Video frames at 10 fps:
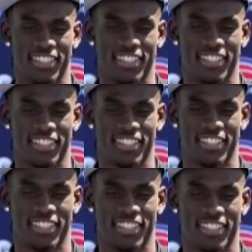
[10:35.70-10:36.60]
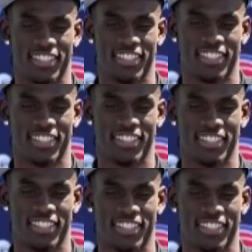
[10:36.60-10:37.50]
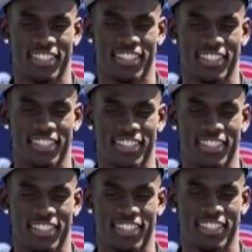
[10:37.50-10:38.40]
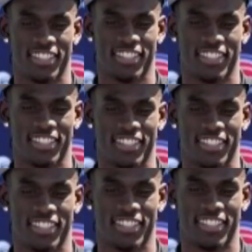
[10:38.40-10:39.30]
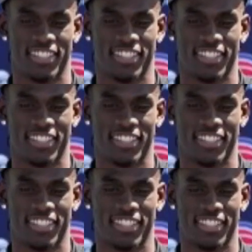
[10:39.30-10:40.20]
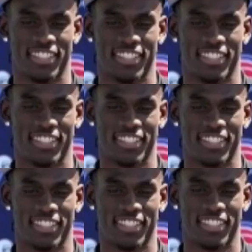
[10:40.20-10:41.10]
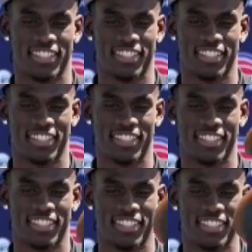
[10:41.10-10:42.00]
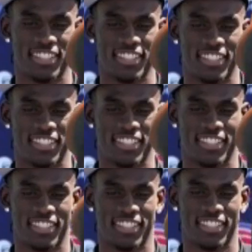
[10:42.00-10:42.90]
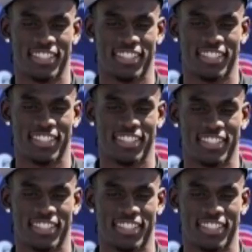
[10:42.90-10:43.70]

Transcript: No words are spoken by the person on screen.